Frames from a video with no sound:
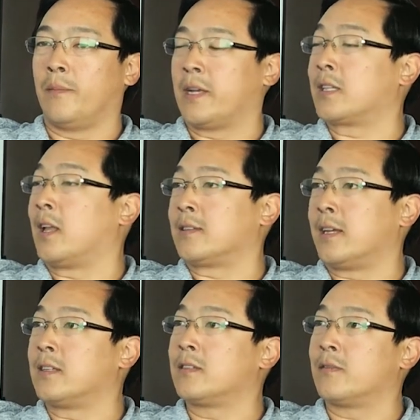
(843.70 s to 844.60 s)
Makes a lot of
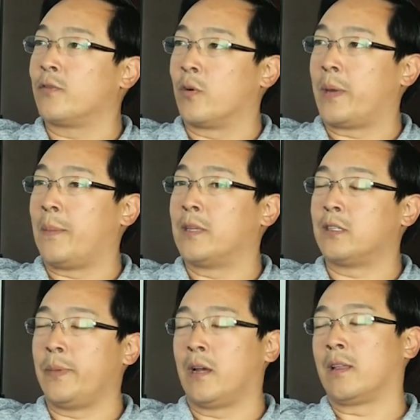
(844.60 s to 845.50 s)
sense for
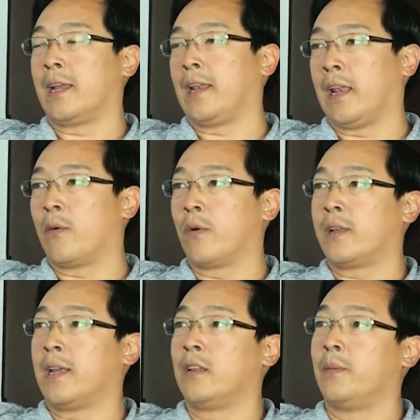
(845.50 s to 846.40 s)
payments to be on Lightning
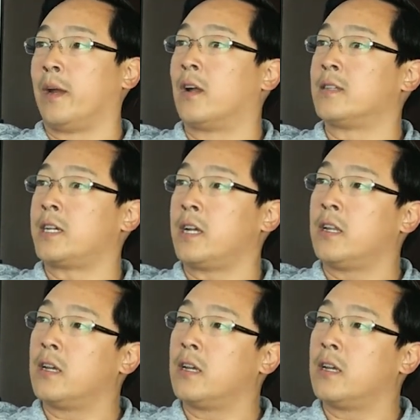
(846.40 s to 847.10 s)
Network than to be on chain.